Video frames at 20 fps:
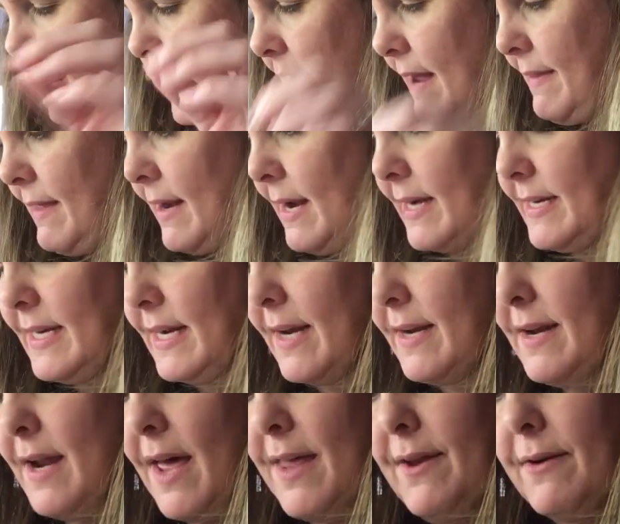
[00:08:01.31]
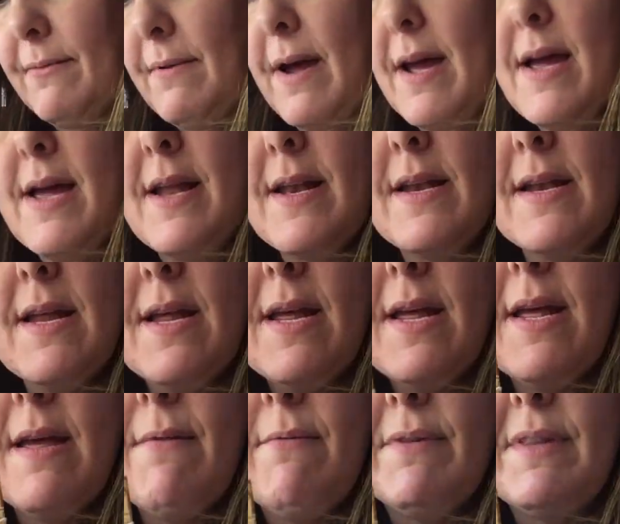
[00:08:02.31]
And then I did another one
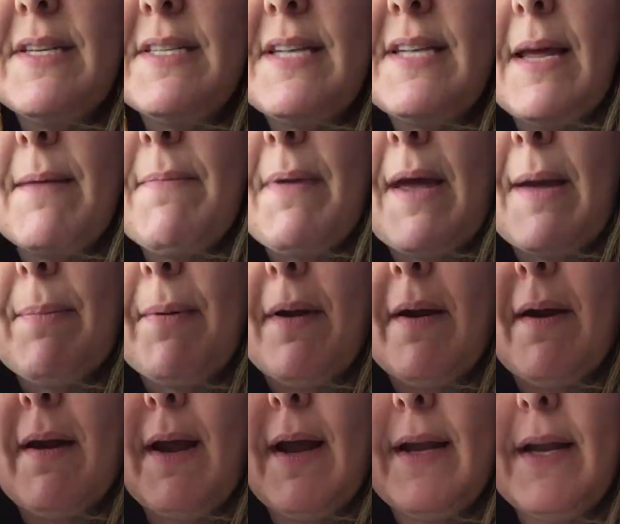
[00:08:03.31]
with the same paper,